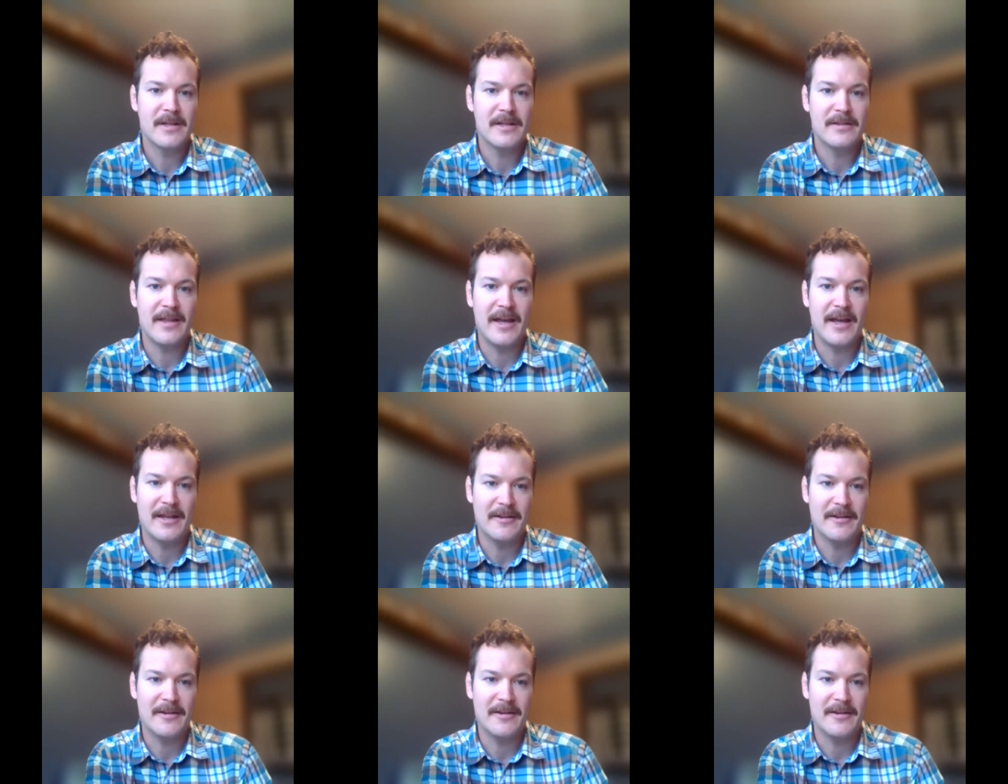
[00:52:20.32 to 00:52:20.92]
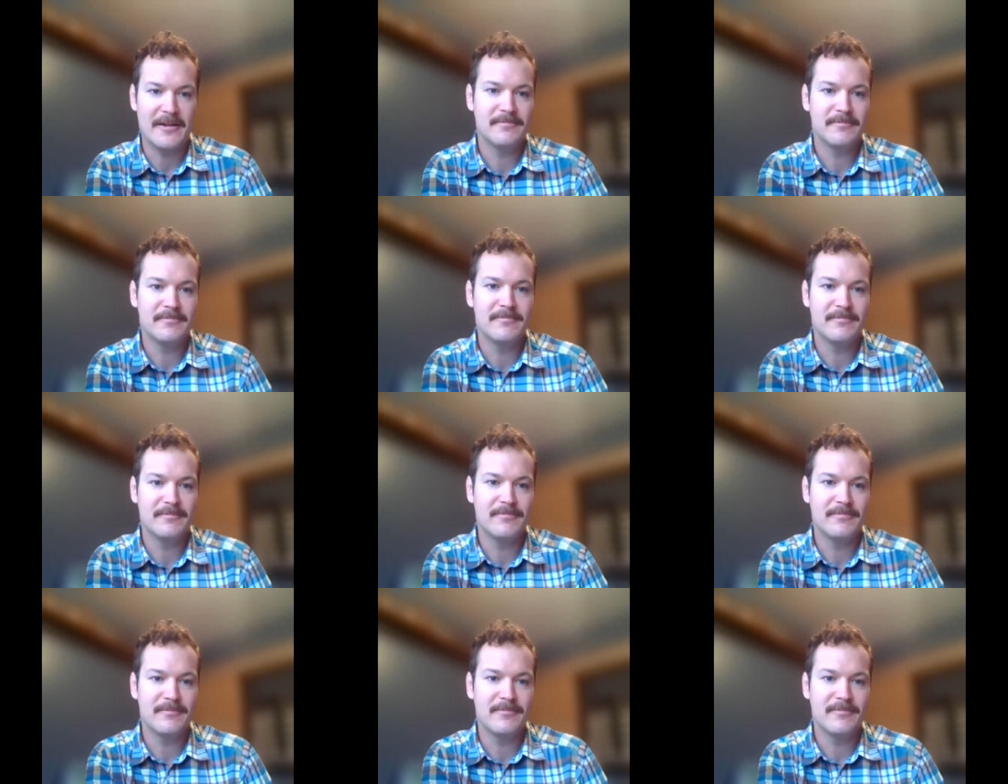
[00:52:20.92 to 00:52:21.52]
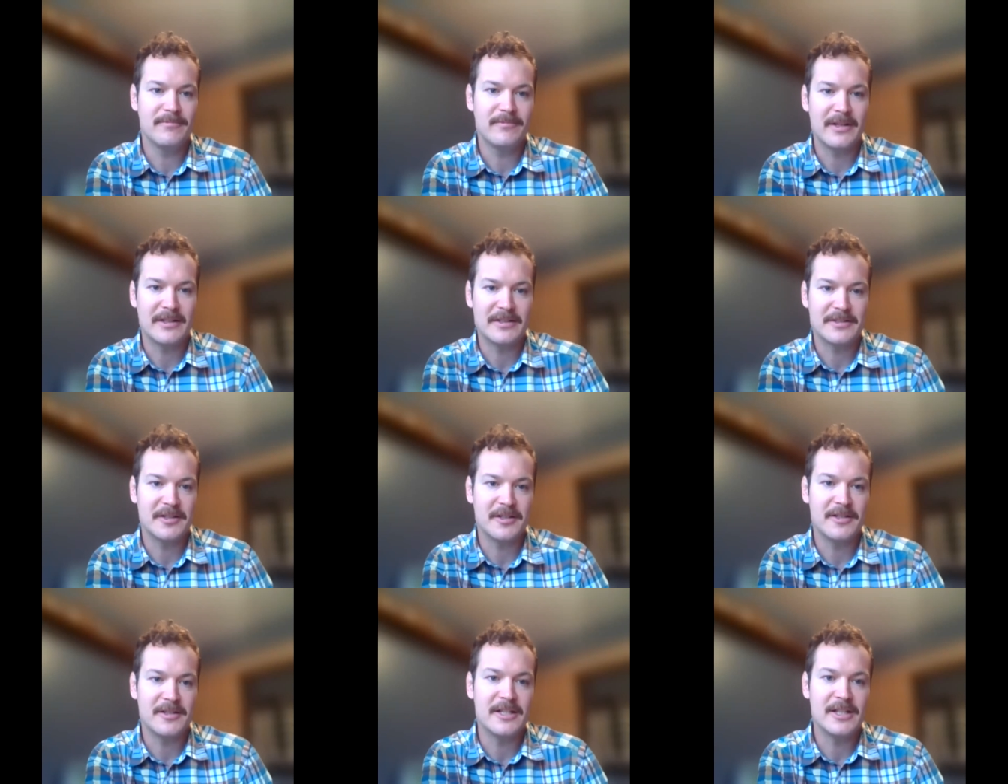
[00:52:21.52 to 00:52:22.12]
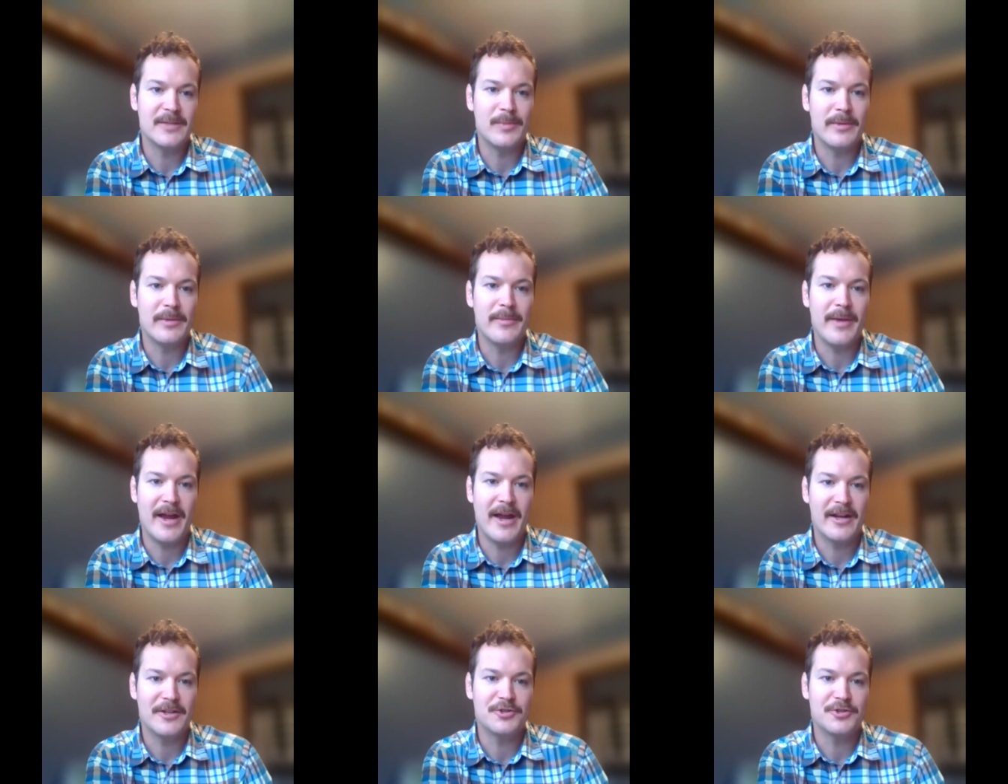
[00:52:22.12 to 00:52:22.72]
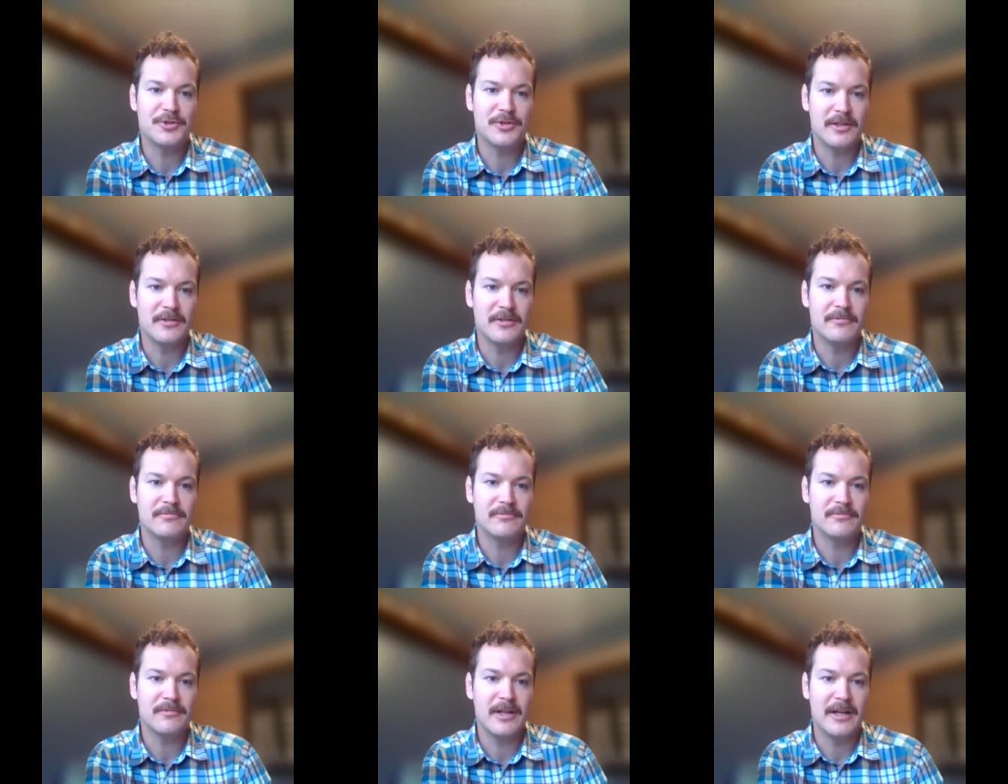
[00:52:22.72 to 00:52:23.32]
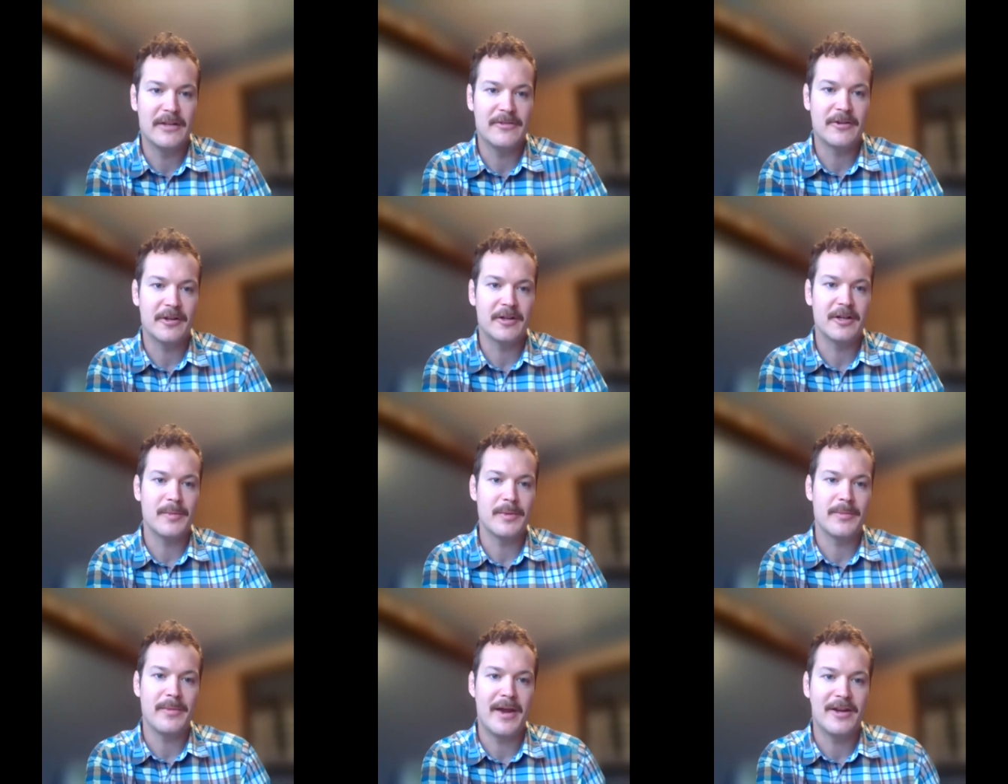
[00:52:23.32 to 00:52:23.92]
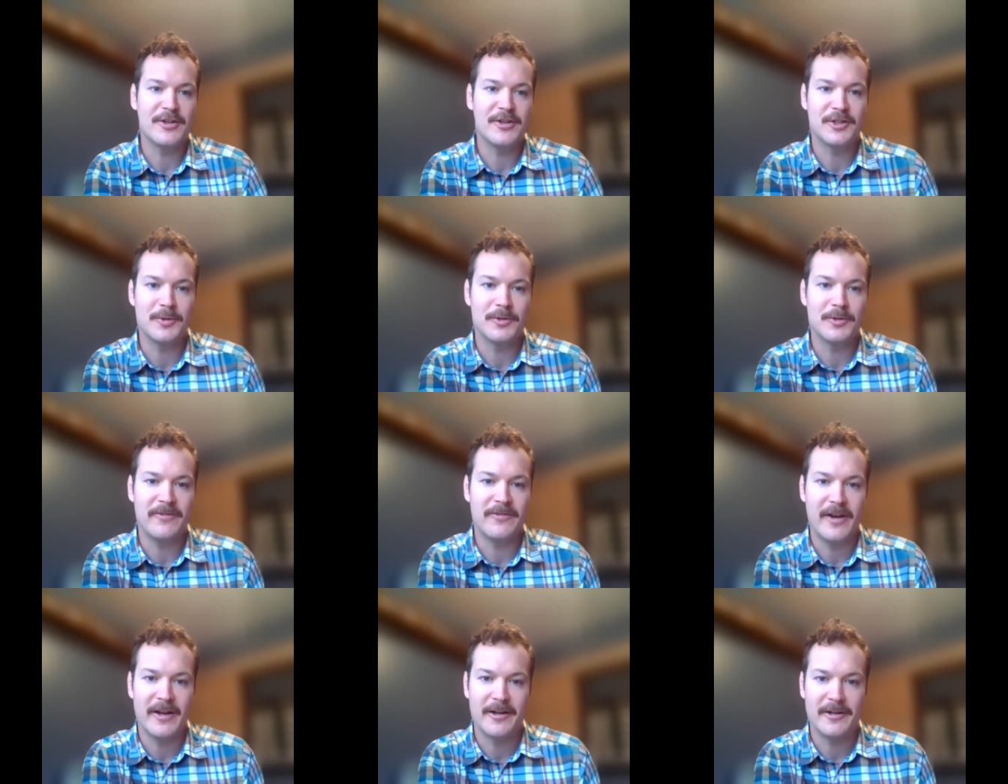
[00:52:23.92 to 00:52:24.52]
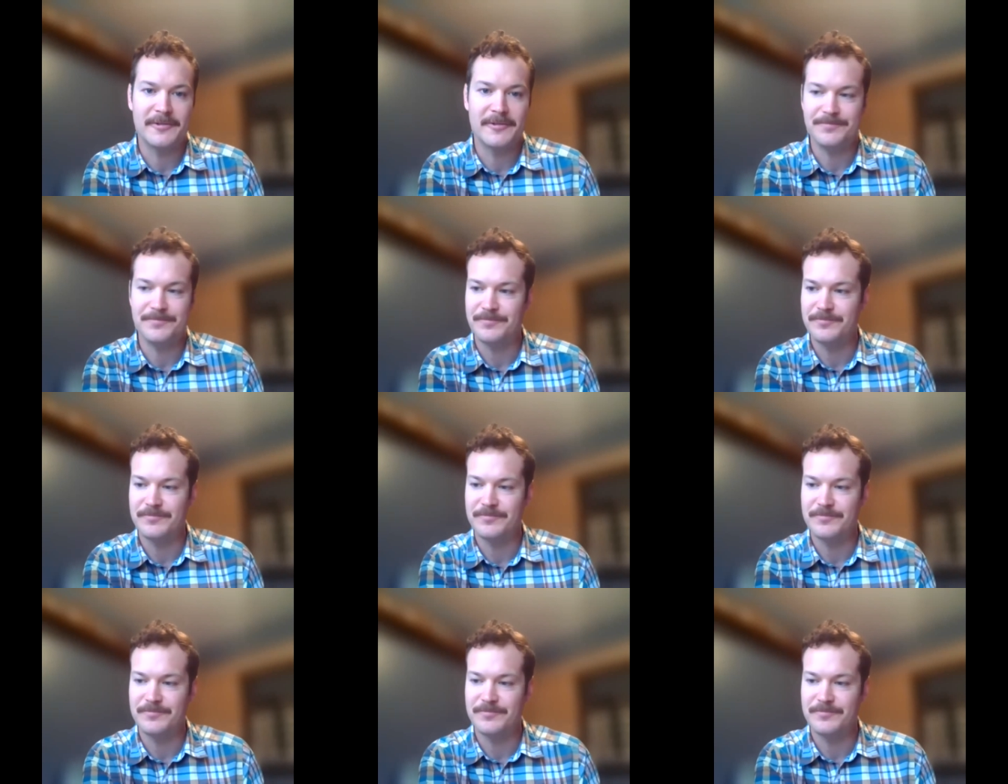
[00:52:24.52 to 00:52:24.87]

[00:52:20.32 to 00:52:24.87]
that's going to need to be managed, and they're going to be managing with fire.